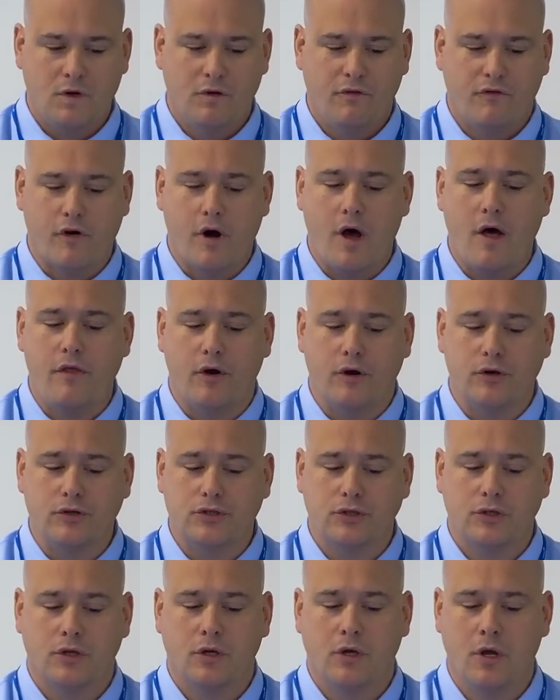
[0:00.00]
For
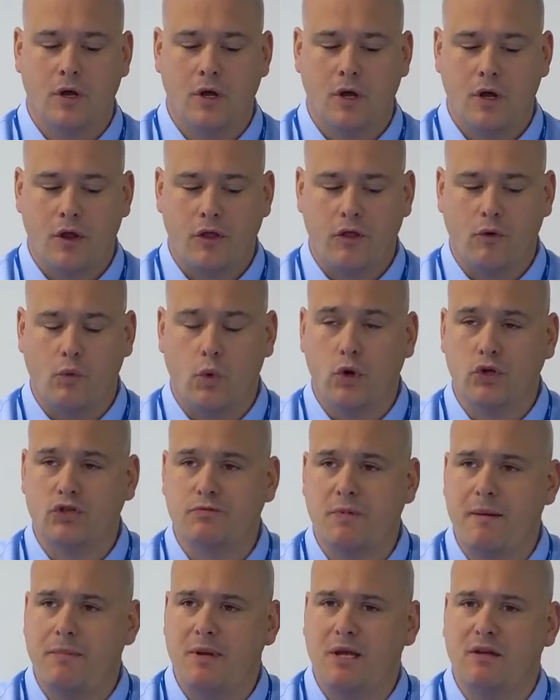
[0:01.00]
others, the wounds
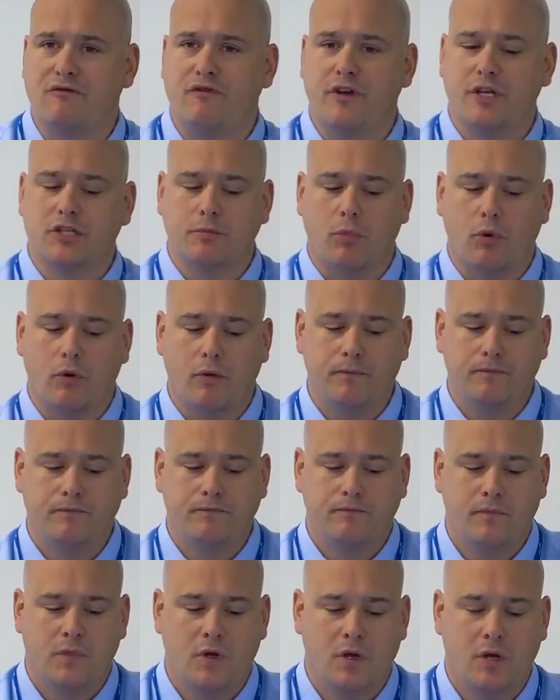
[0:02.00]
may be invisible,
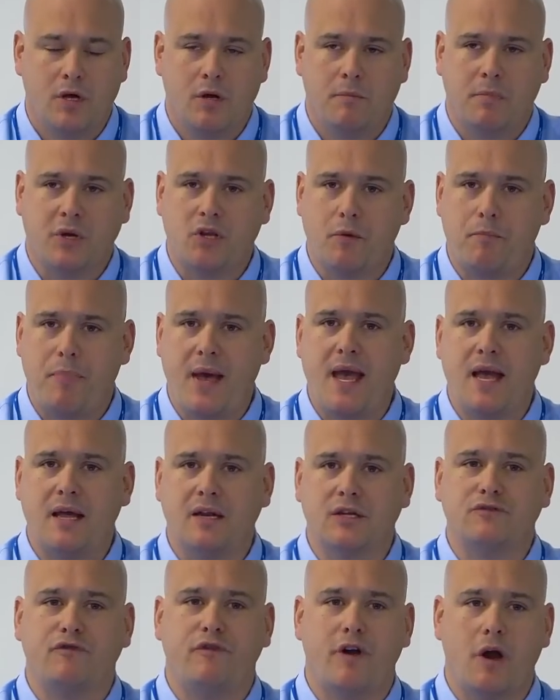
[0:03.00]
but the pain
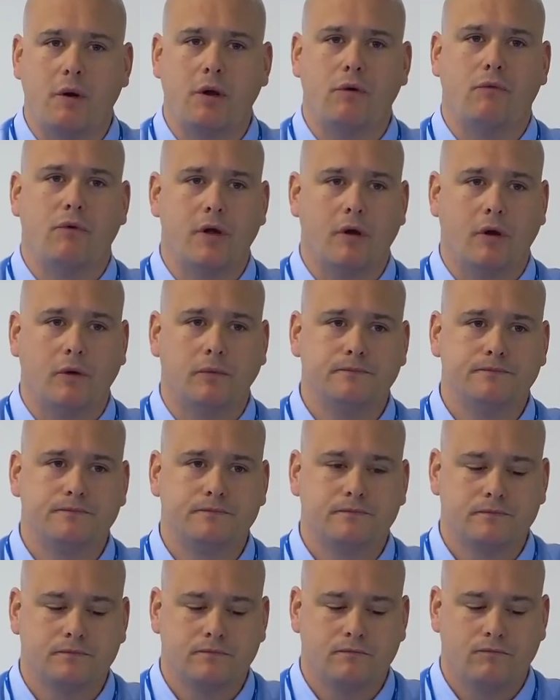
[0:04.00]
is very real.
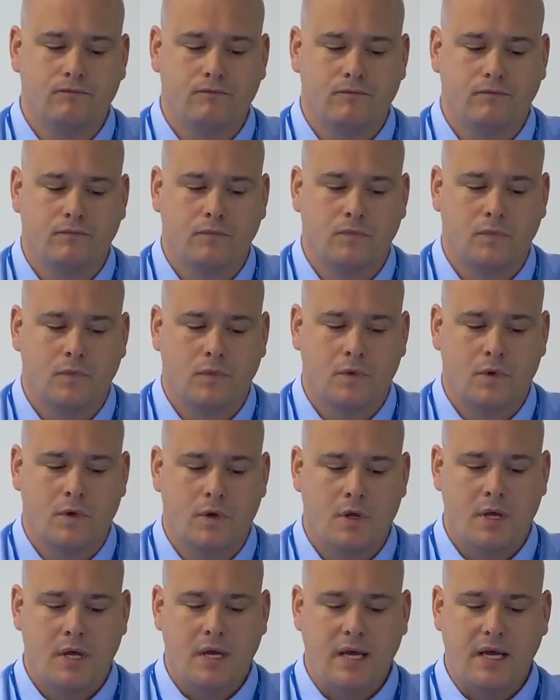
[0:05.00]

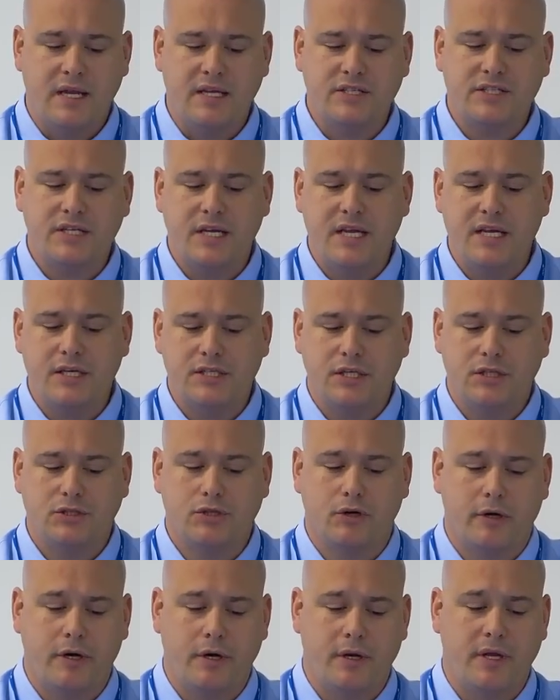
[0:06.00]
It isn't an easy
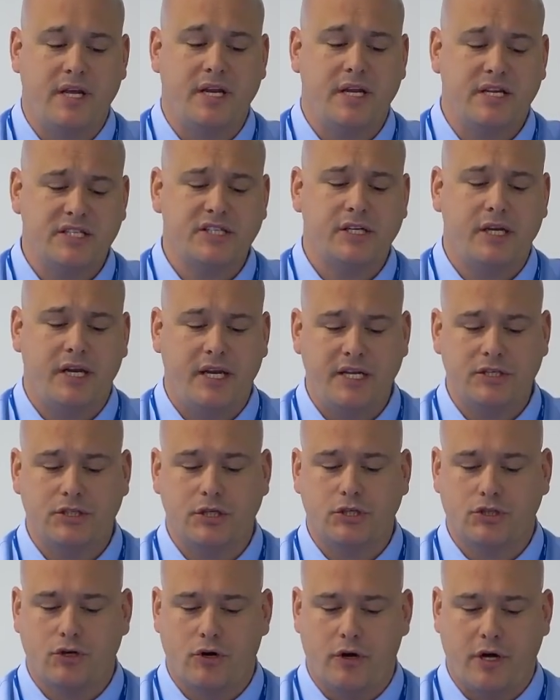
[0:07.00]

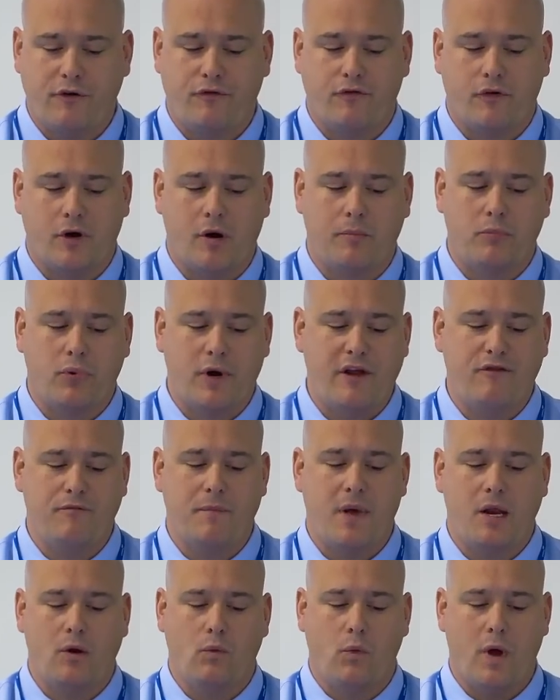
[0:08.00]
journey for our brave
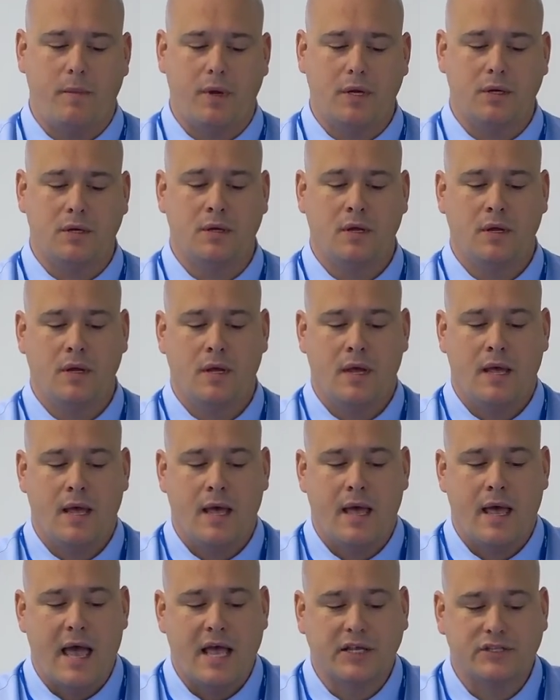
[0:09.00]
men and women
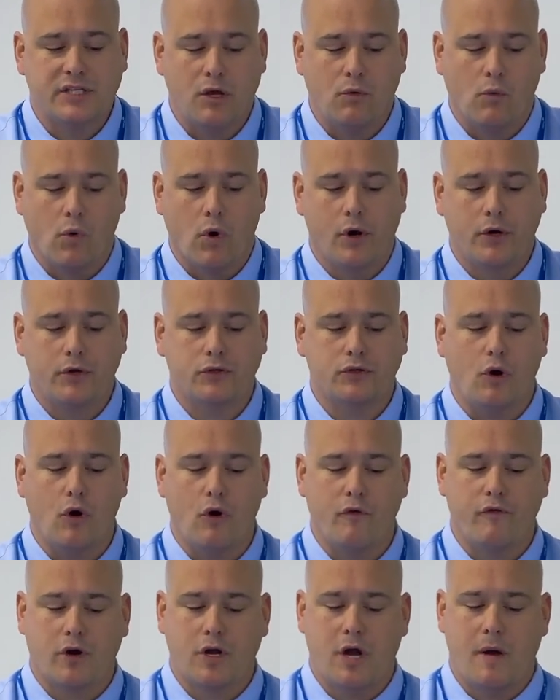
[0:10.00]
as they work to
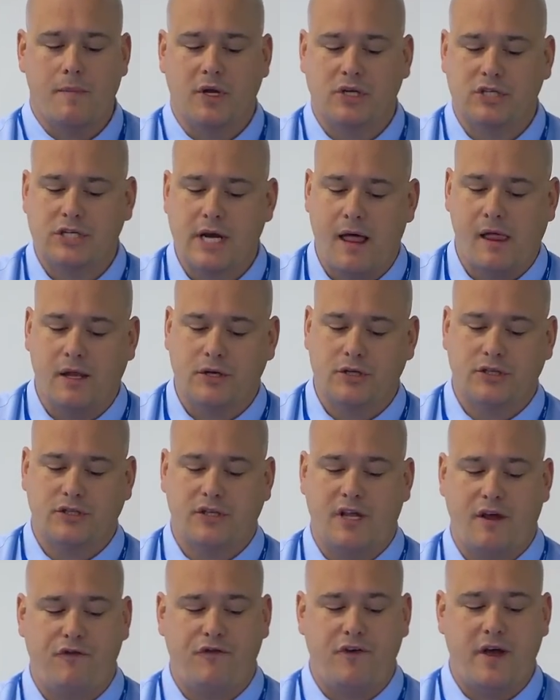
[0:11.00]
overcome the challenges
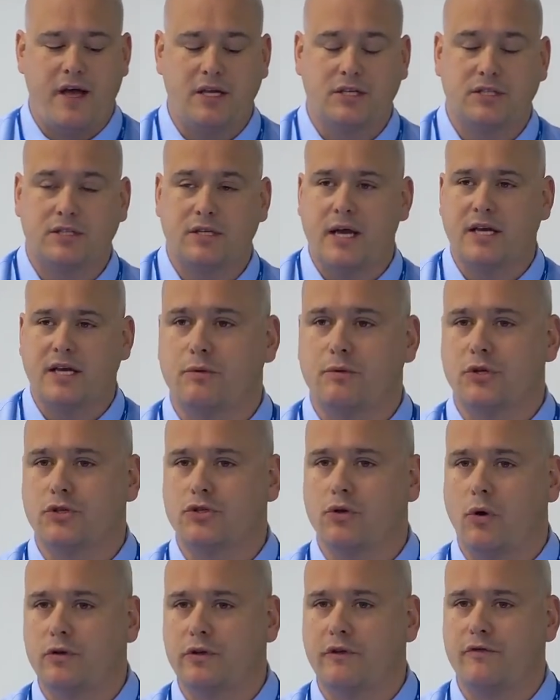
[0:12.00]
they face a
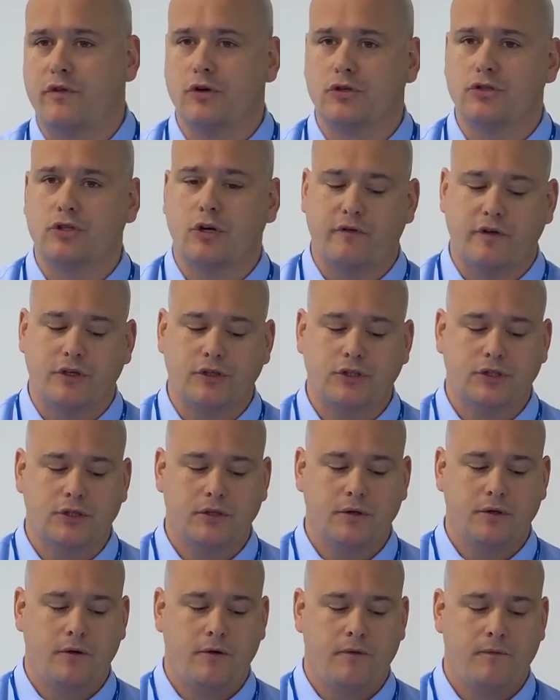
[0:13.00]
result of their service.
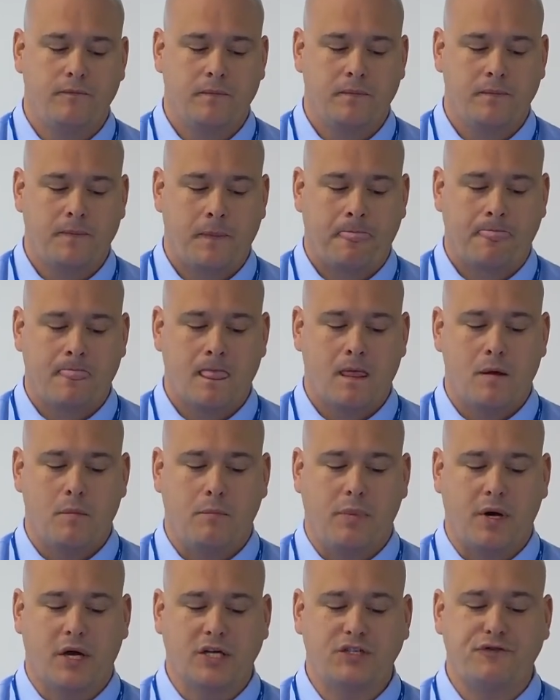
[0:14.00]

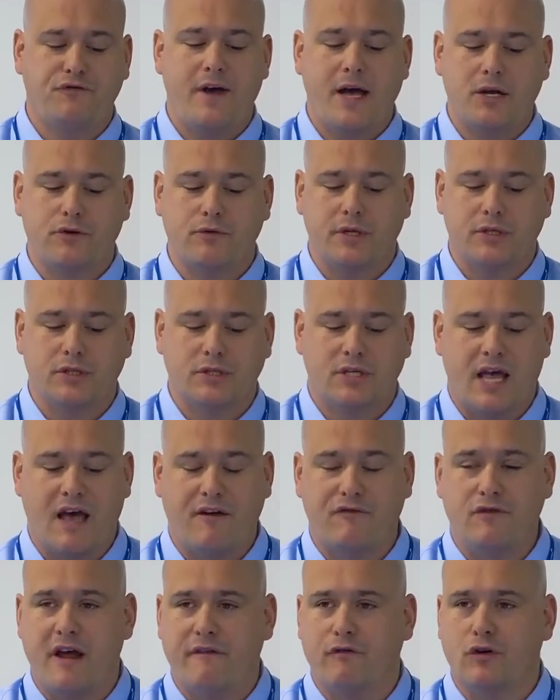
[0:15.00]
But us veterans
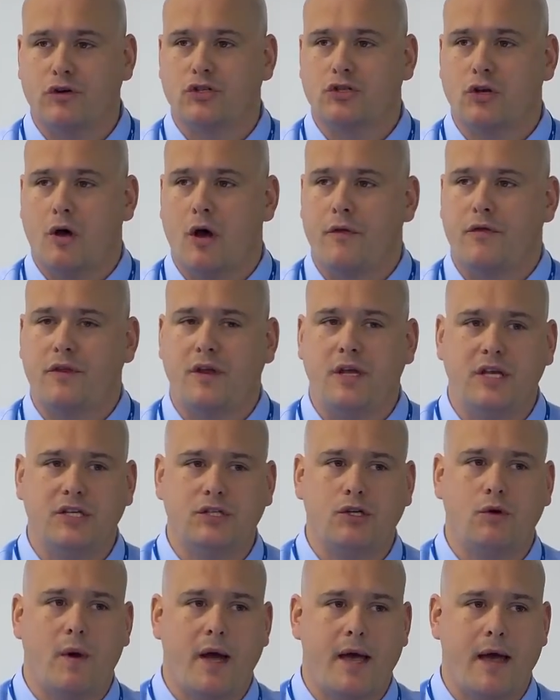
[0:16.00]
have never sought the
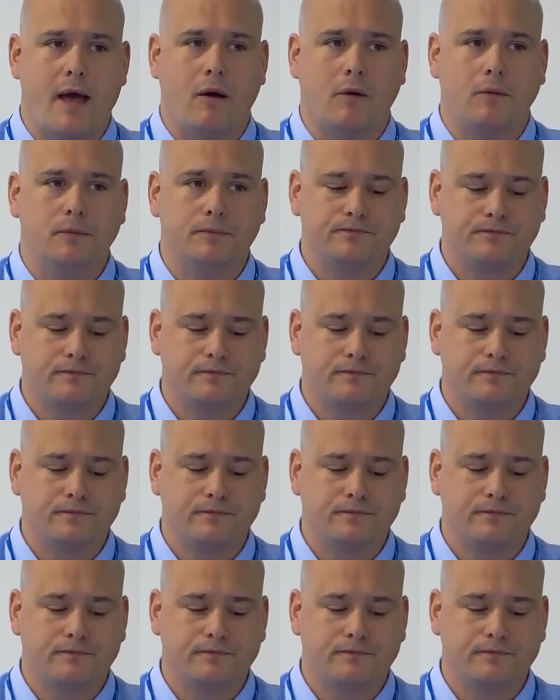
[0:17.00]
easy way out.